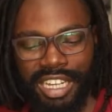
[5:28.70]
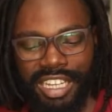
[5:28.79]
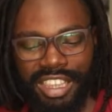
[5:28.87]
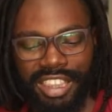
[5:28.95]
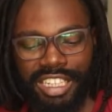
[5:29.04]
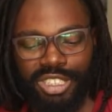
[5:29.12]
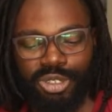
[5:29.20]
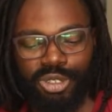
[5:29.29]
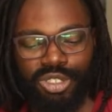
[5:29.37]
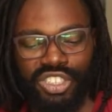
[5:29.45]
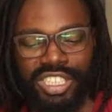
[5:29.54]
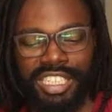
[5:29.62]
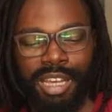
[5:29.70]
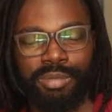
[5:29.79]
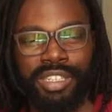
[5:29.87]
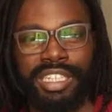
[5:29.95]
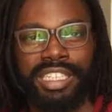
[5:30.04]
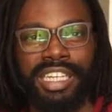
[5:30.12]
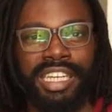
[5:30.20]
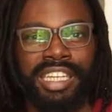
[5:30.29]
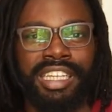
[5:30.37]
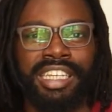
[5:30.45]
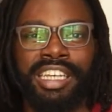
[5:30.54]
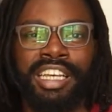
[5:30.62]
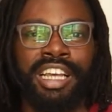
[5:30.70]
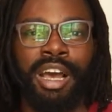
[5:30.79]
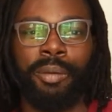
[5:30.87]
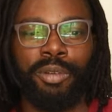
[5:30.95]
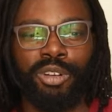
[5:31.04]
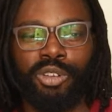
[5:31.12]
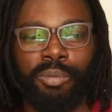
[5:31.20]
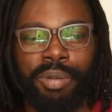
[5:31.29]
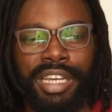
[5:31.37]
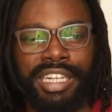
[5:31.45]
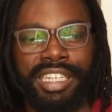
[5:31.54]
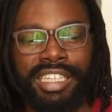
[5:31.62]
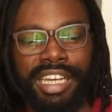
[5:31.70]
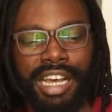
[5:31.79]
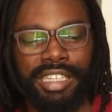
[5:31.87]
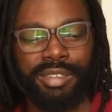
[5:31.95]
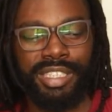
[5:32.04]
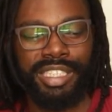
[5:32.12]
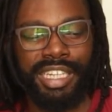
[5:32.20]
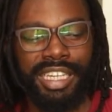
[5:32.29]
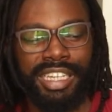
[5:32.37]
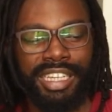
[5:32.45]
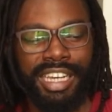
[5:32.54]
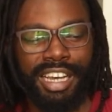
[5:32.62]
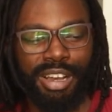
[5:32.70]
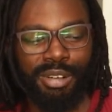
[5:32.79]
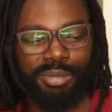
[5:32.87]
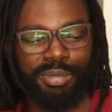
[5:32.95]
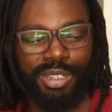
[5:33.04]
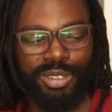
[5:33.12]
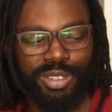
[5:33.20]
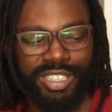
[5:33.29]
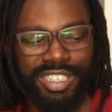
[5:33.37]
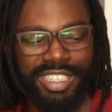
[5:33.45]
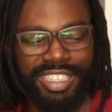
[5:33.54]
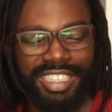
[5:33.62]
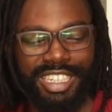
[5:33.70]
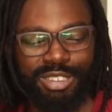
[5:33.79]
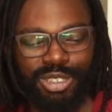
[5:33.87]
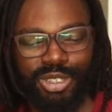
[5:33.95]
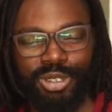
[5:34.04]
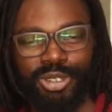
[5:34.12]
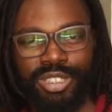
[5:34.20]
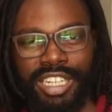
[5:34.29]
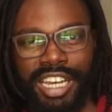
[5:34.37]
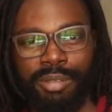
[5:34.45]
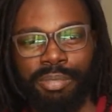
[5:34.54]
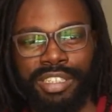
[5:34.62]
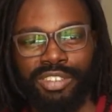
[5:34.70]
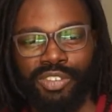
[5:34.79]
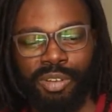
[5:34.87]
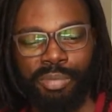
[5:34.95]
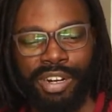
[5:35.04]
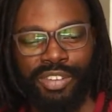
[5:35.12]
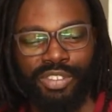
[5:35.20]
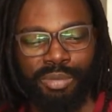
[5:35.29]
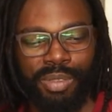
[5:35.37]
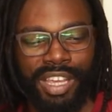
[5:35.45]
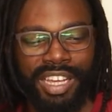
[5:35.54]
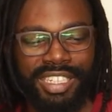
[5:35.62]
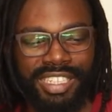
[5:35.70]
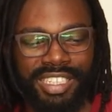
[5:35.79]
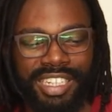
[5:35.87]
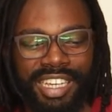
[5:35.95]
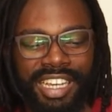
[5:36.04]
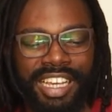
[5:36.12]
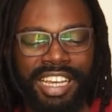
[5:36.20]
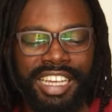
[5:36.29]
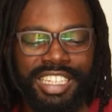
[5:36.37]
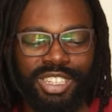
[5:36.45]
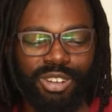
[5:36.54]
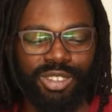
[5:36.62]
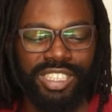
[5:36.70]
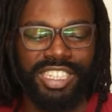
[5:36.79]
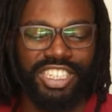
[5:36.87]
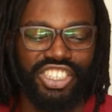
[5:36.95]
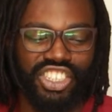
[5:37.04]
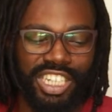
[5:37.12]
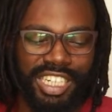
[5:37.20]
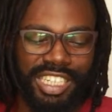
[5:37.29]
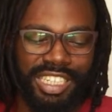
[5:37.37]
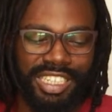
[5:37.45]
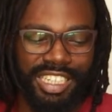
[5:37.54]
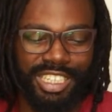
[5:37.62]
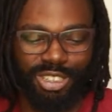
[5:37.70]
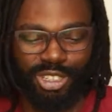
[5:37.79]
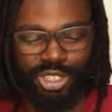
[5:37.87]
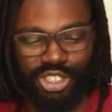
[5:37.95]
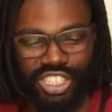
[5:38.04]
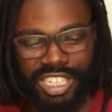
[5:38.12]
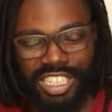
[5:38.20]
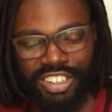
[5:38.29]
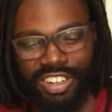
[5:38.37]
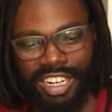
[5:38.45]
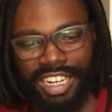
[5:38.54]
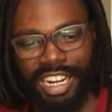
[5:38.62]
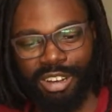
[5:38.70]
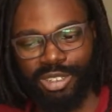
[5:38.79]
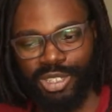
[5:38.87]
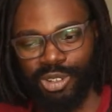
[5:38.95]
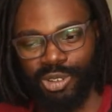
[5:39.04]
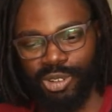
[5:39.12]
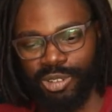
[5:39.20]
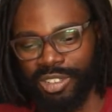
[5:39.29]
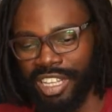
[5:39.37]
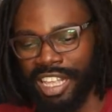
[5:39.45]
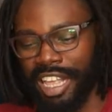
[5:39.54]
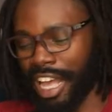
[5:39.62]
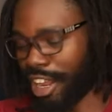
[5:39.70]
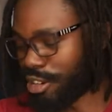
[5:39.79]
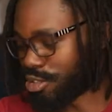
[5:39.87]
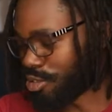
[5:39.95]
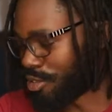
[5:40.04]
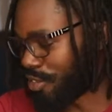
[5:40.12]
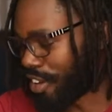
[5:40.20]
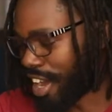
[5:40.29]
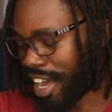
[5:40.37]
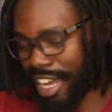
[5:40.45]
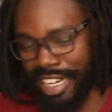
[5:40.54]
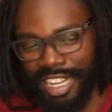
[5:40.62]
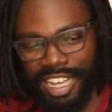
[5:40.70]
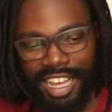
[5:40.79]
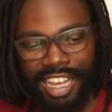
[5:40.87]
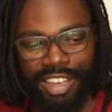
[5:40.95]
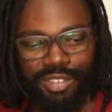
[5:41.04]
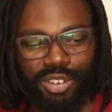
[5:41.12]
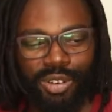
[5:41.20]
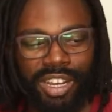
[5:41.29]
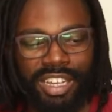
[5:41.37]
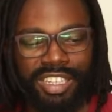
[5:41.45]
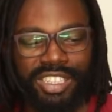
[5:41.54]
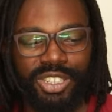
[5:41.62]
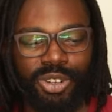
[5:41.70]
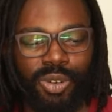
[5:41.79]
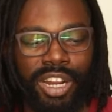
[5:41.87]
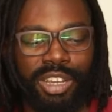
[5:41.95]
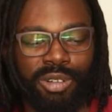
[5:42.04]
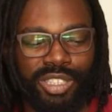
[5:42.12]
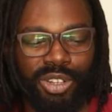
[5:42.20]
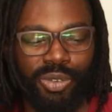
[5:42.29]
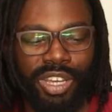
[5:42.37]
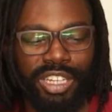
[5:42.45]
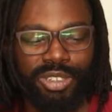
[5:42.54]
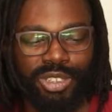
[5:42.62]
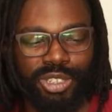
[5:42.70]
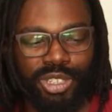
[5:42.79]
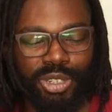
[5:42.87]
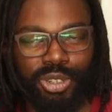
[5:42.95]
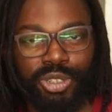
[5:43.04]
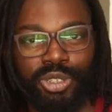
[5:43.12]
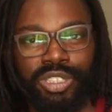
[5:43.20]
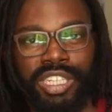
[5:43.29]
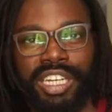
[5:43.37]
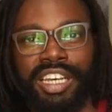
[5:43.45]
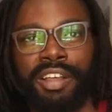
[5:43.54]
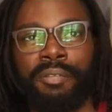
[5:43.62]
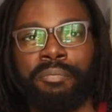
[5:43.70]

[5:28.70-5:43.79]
like 2 to 3 times a day. I'm not complaining, I'm just saying it was good to take a bit of a break from that. His constant shedding, he's also shedding right now, so a lot of fur and hair everywhere. So while he was away, it was also good to take